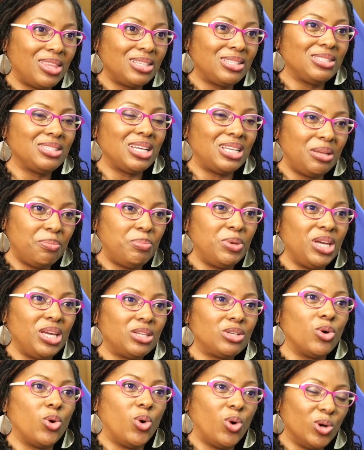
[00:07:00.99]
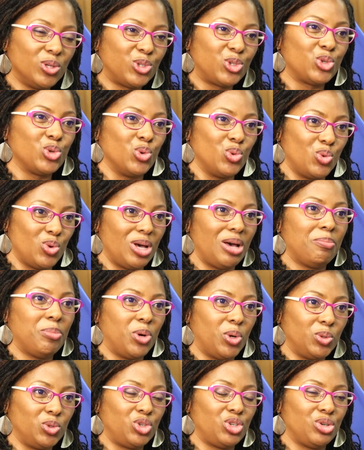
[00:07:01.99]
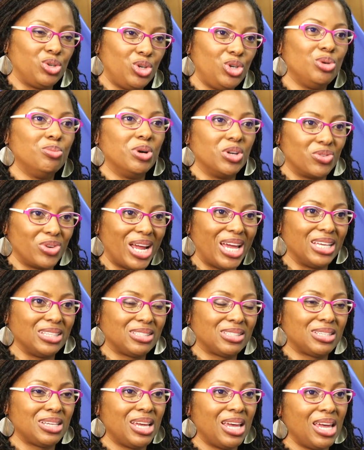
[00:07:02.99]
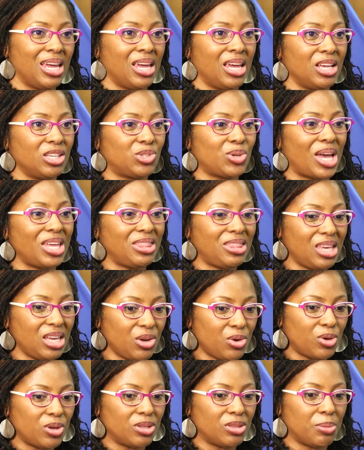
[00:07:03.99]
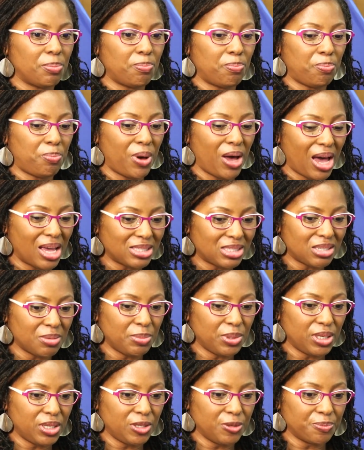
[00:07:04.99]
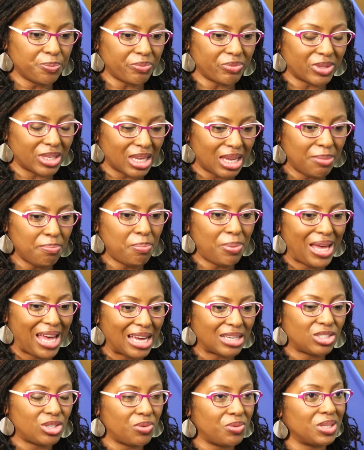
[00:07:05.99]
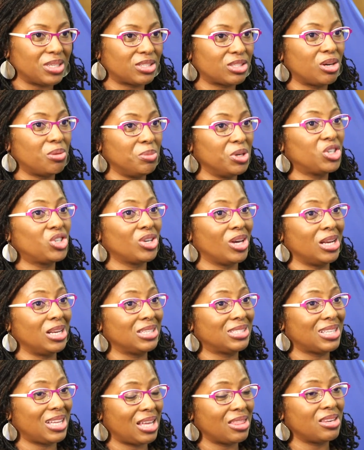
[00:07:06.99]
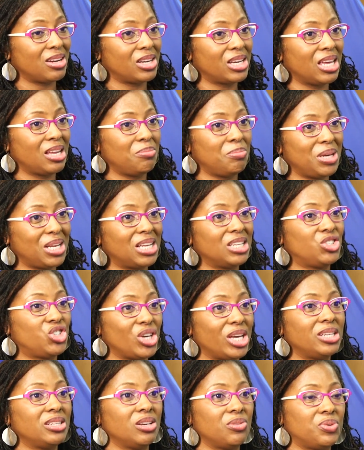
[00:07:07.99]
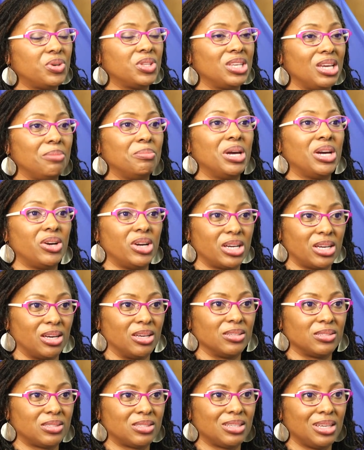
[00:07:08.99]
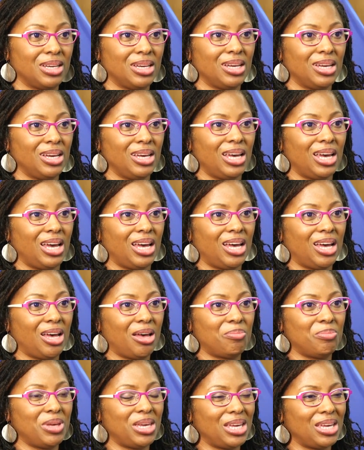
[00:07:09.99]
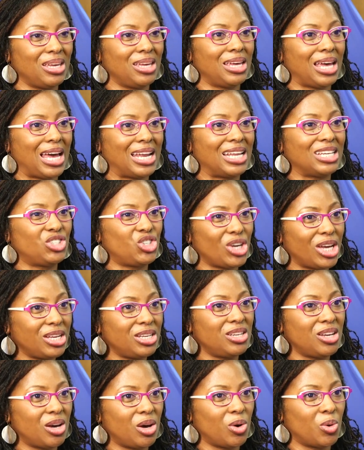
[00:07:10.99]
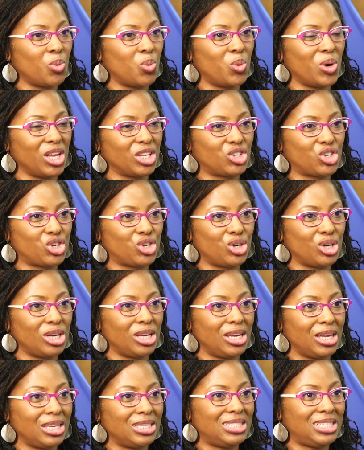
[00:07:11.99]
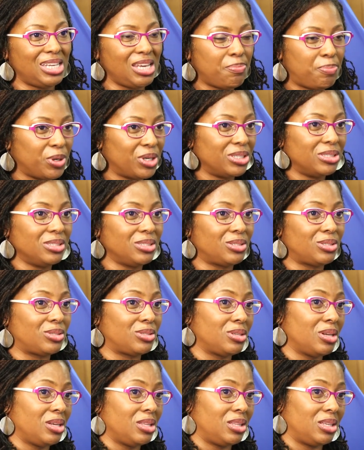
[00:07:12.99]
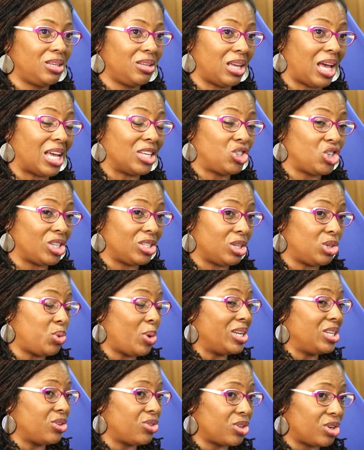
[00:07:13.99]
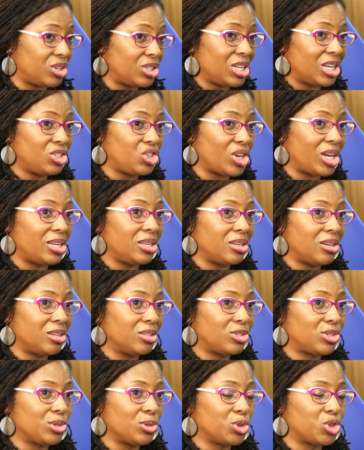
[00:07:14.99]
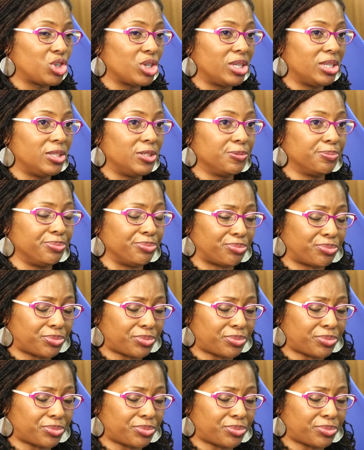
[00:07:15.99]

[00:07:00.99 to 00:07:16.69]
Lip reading: this is a debate also about human rights. So I think the possible impact of this commission is that there can be an agenda for the Americas, an agenda which deepens the 2030 agenda on social,